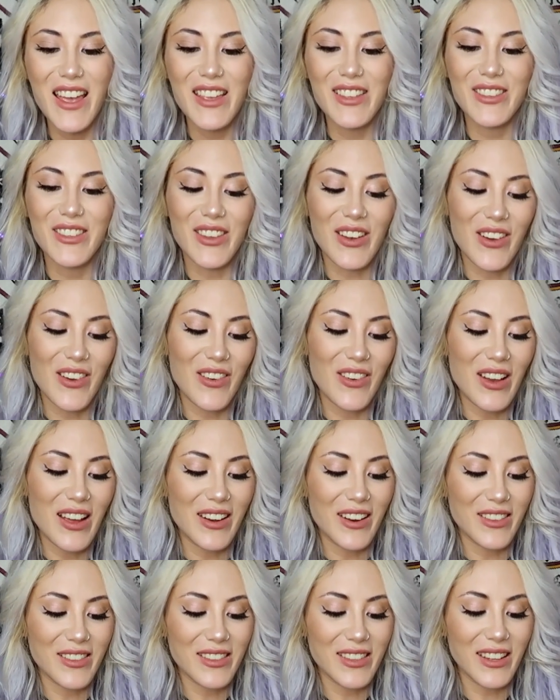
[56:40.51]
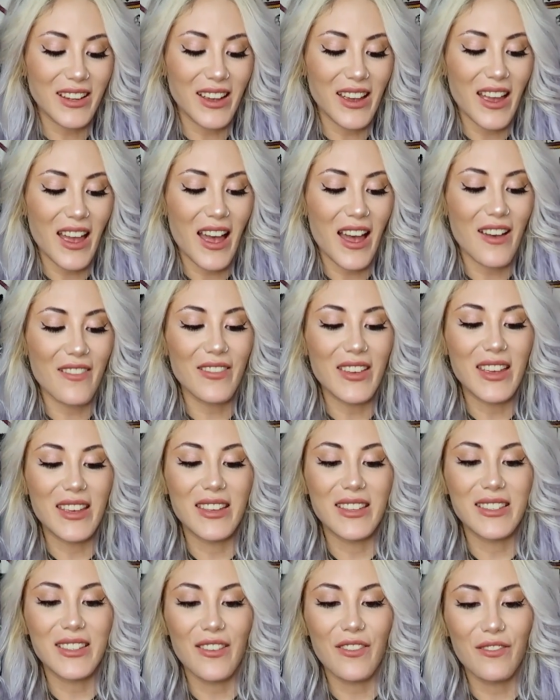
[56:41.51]
so another thing i have
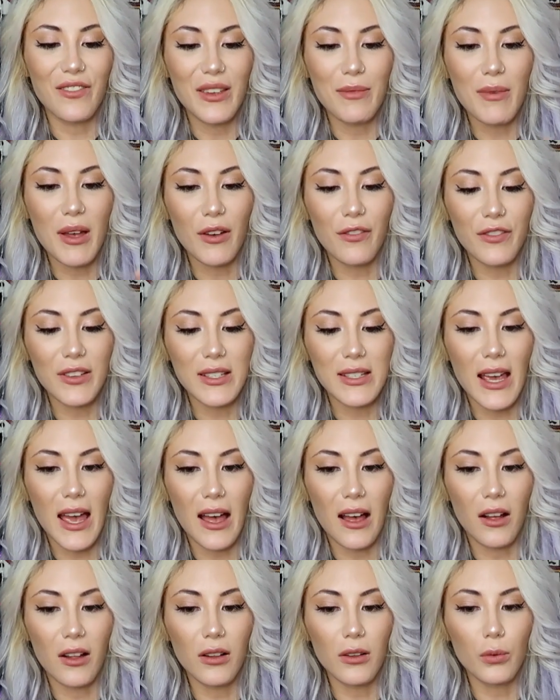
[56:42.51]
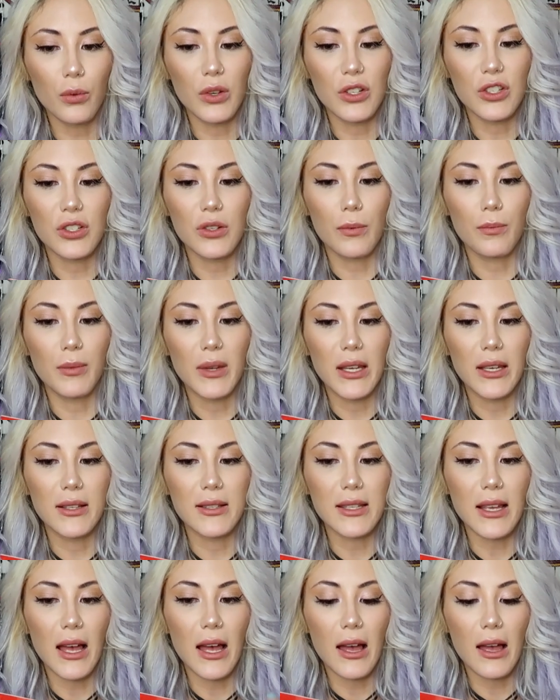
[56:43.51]
is female fatale which means